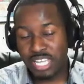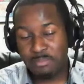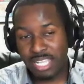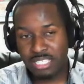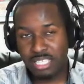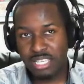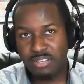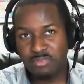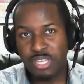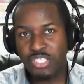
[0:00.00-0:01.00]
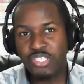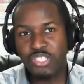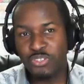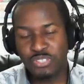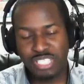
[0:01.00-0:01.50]
to IMAX theater, make
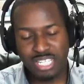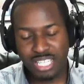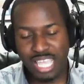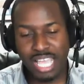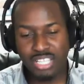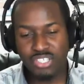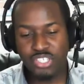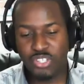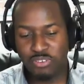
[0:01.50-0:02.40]
sure you don't sit at the edges